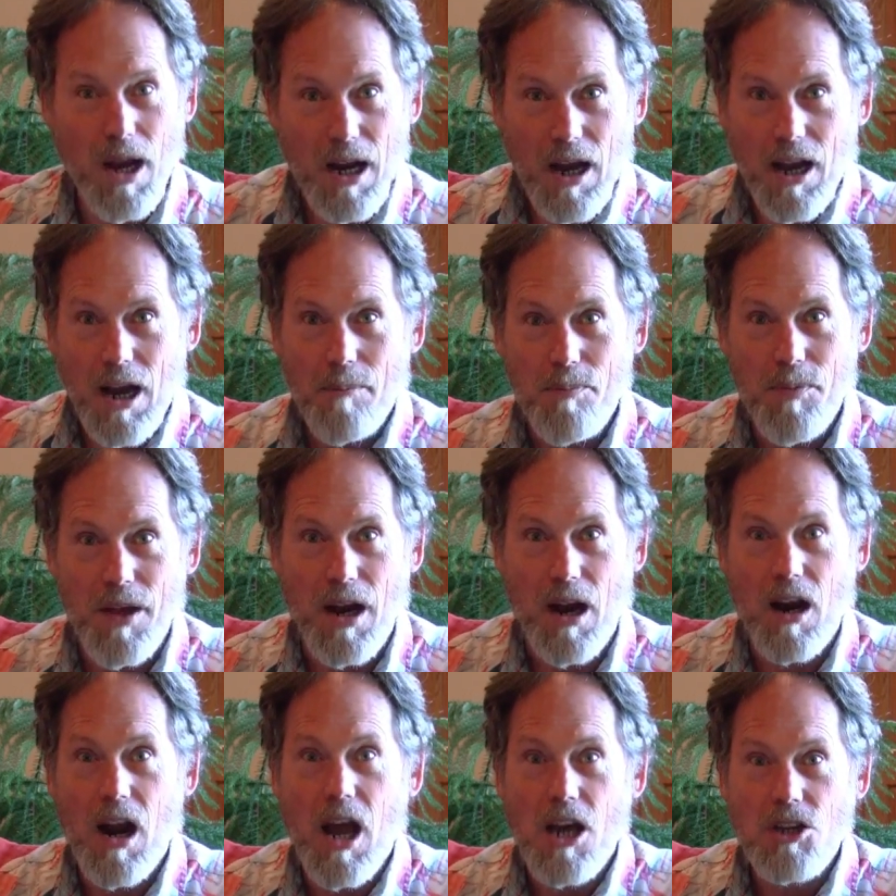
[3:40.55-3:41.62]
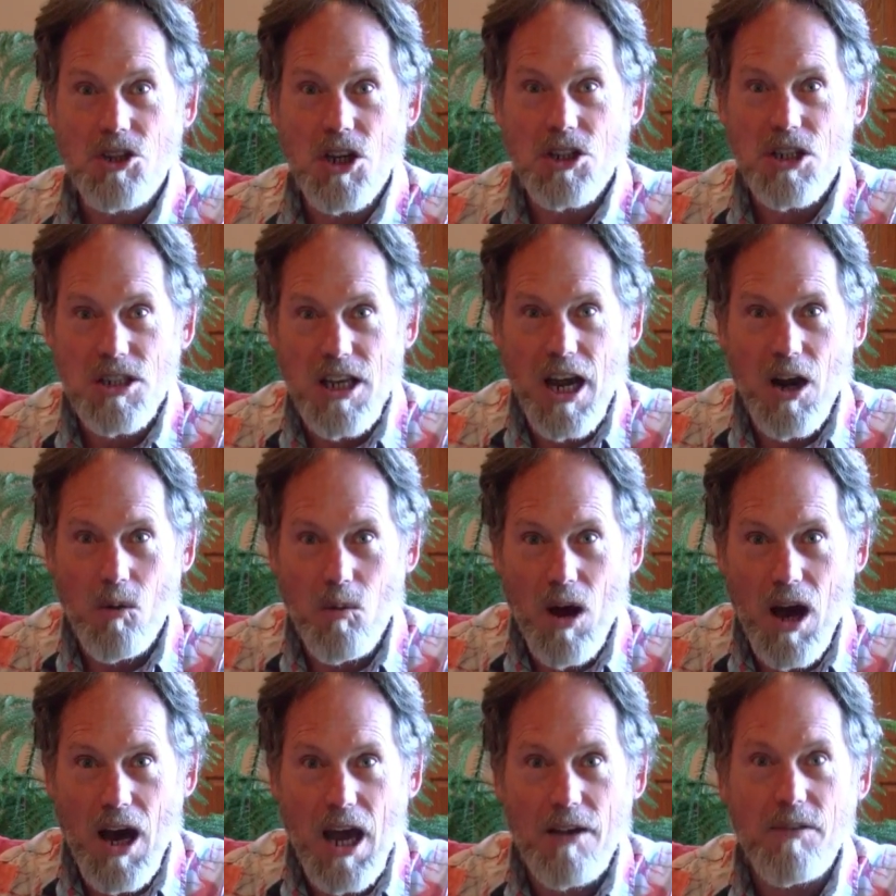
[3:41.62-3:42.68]
I got up there, just as I
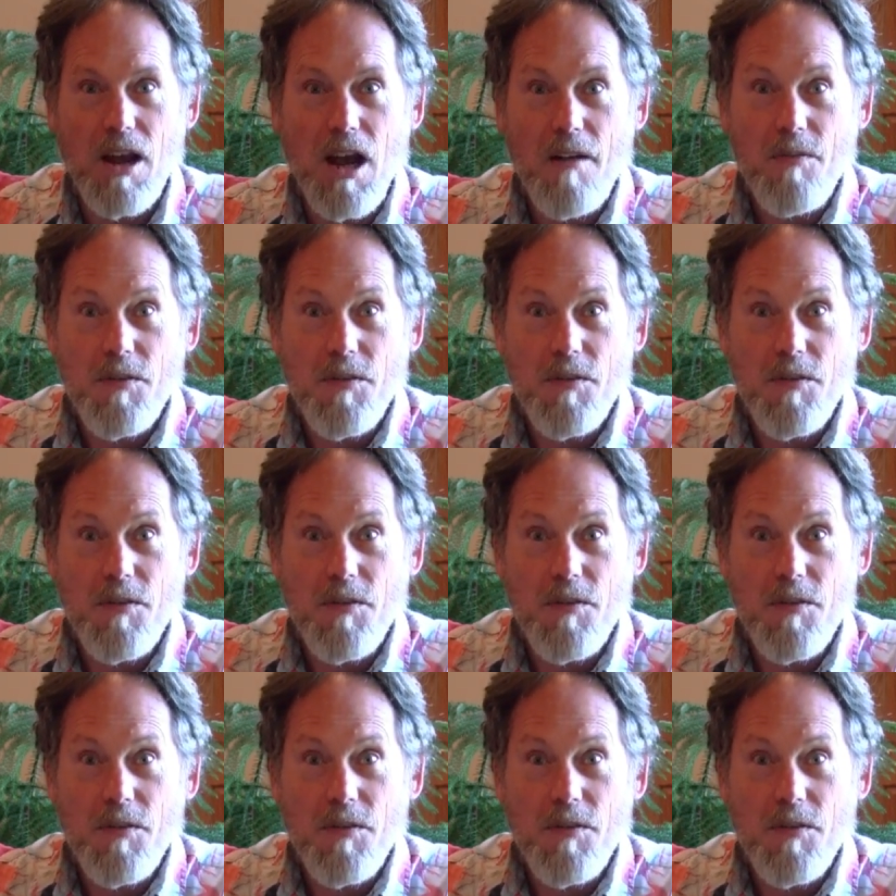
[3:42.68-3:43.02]
arrived,